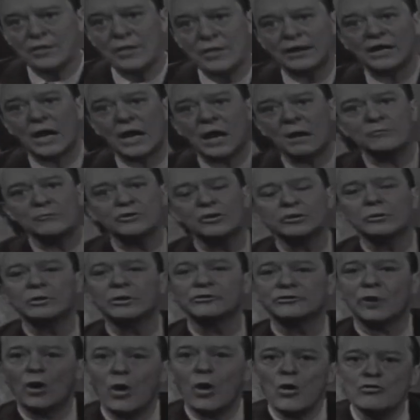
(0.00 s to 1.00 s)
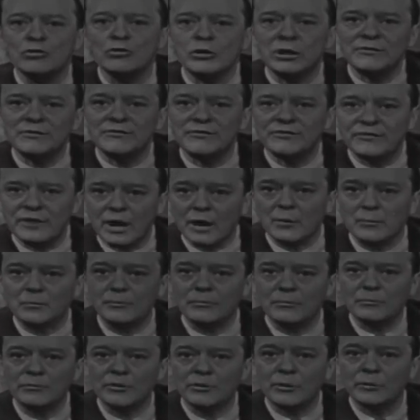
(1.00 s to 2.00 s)
that come to us only from
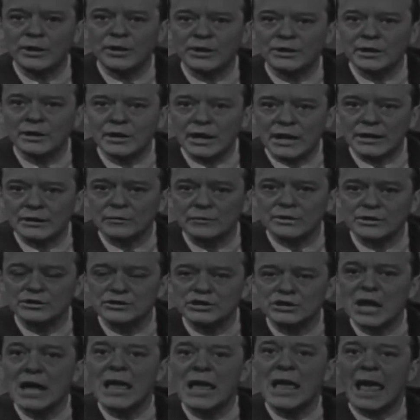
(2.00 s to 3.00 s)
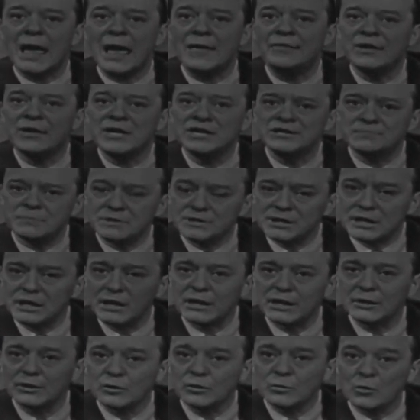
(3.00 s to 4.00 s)
the written language. And these
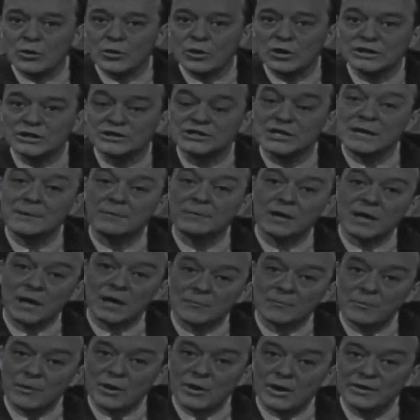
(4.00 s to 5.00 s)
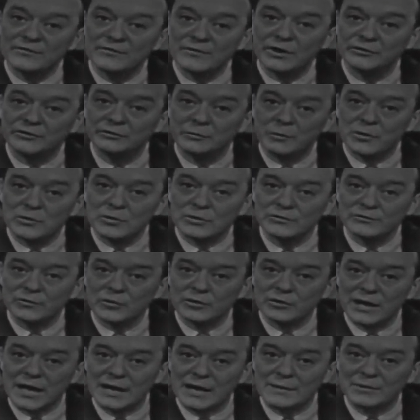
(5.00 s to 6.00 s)
particular words then become part of our spoken
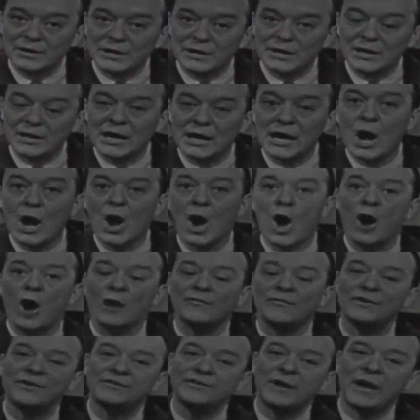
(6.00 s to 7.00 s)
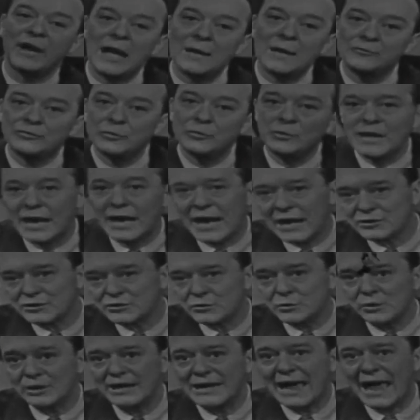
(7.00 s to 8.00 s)
vocabulary. Oftentimes, we
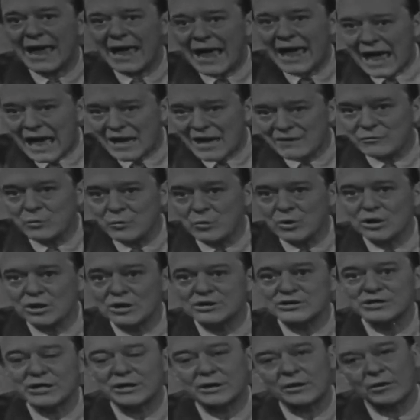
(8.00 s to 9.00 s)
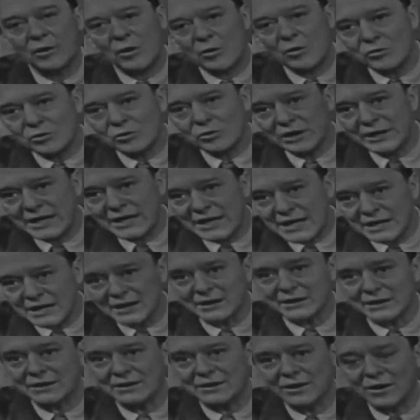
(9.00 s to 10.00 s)
actually have words that are only
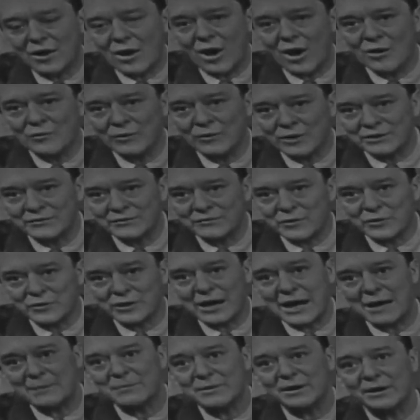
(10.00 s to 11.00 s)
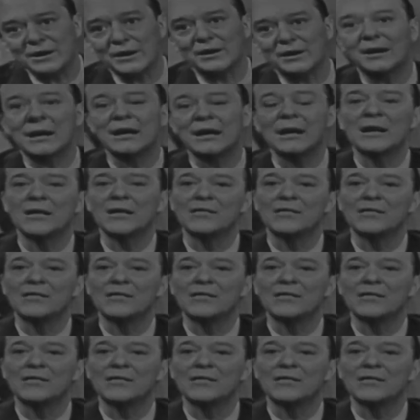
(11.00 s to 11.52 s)
in our written vocabulary.